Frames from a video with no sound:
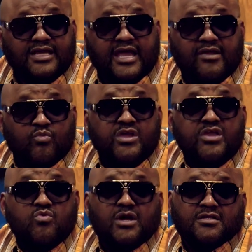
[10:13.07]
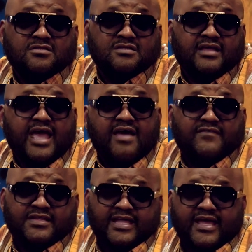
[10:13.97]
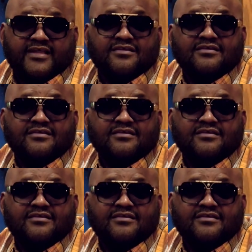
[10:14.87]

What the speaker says: and we wasn't having that.